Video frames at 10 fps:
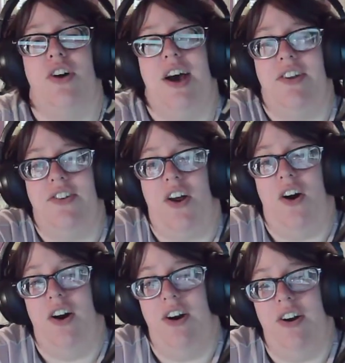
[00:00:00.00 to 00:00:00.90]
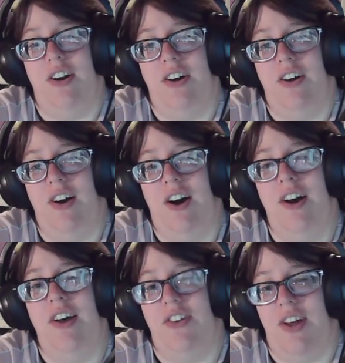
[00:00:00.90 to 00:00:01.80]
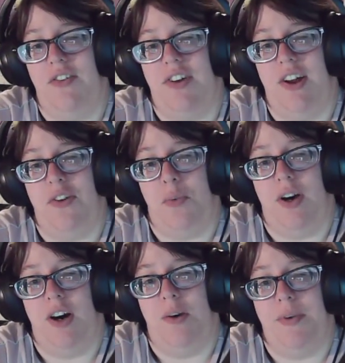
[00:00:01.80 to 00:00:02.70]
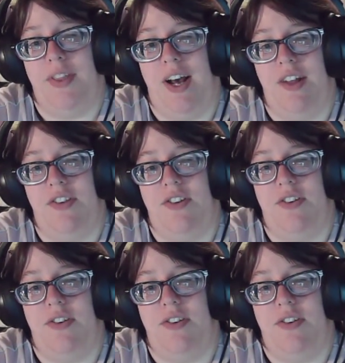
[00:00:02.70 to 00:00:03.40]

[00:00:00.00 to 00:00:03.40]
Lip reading: has a scar on his left side as well, but that's